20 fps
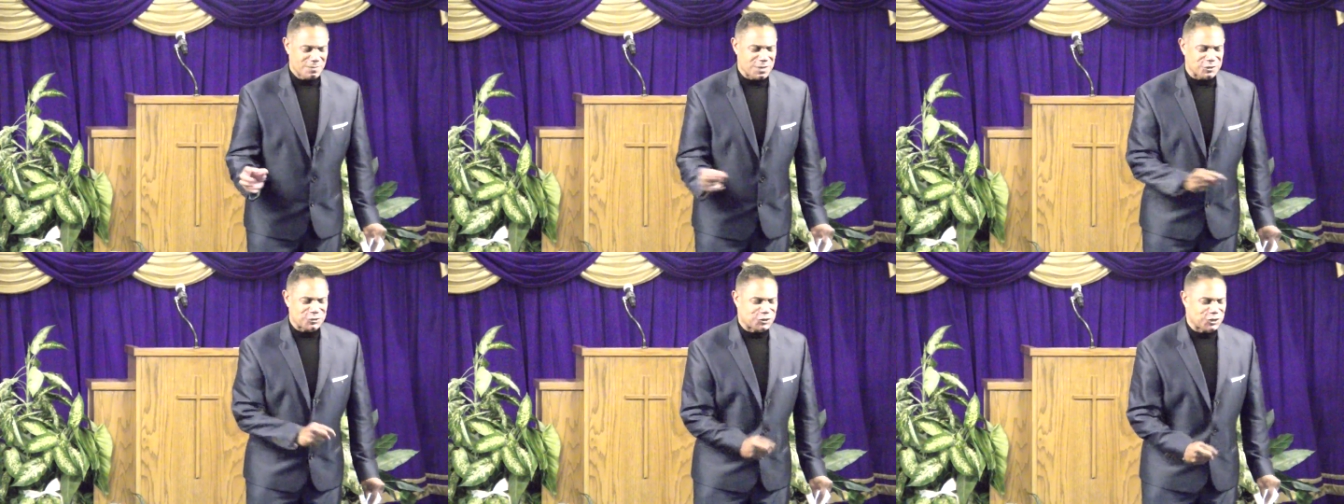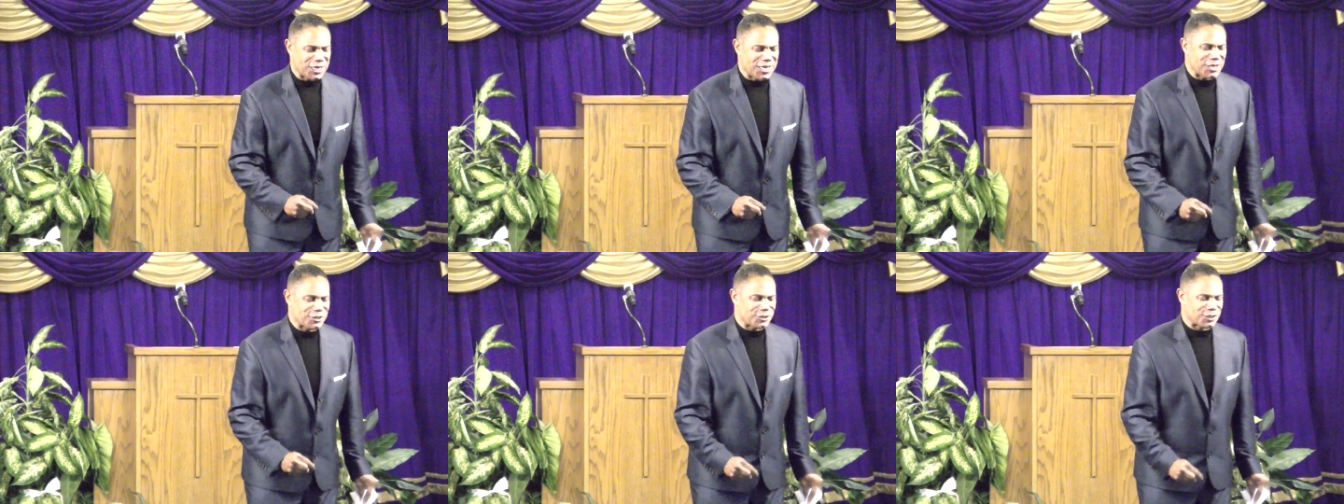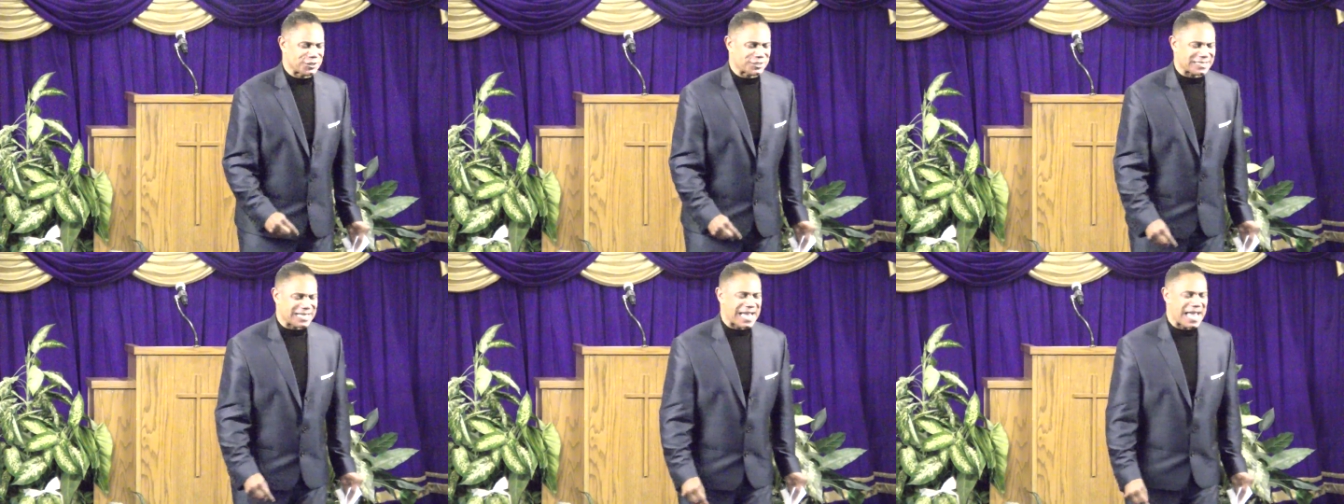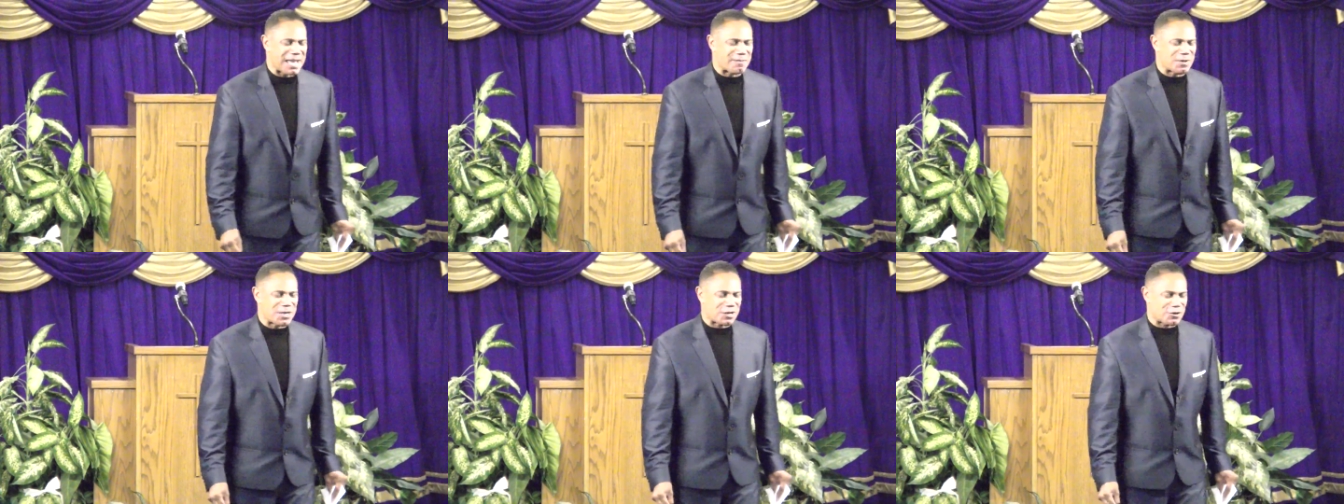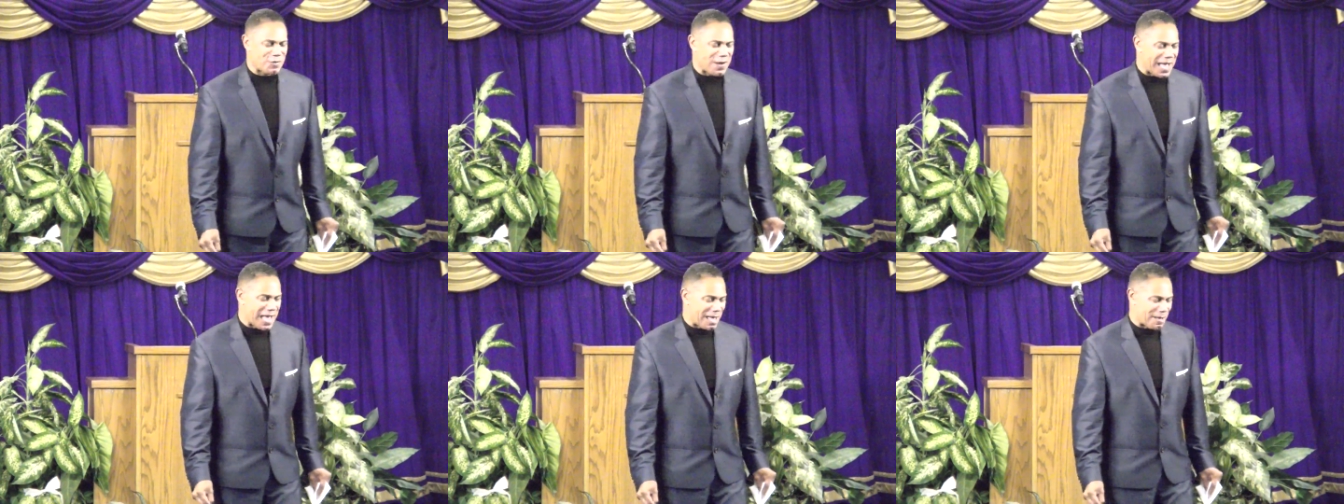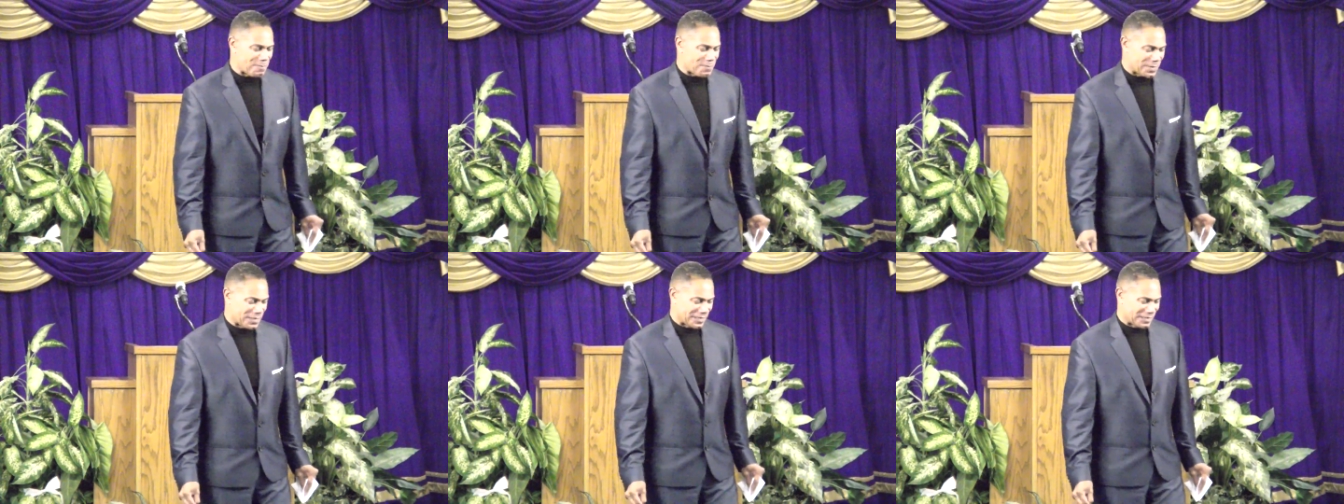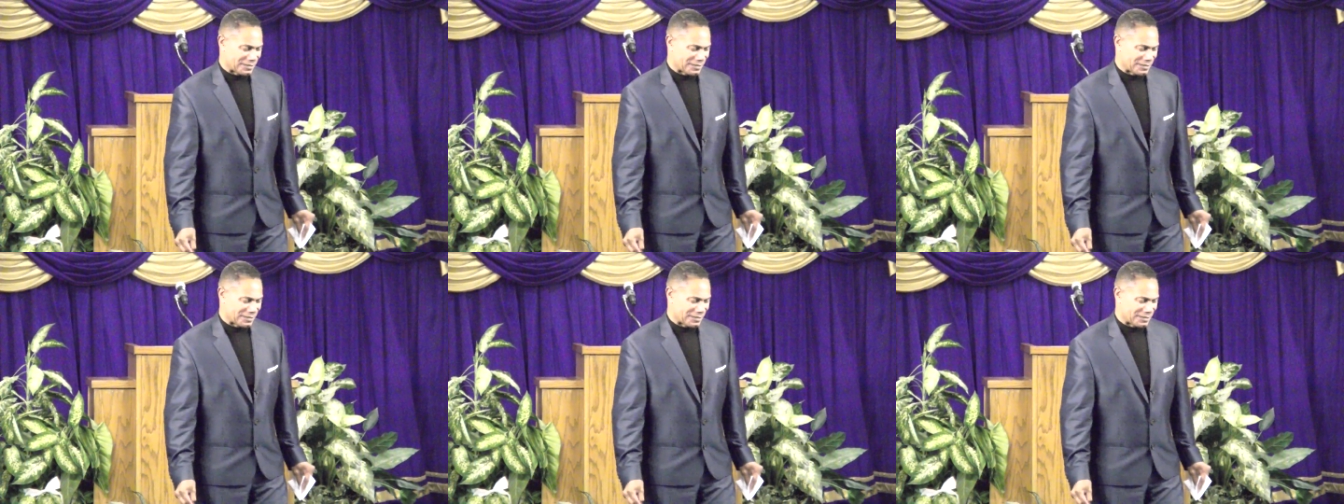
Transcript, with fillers: But Jesus came and grabbed it.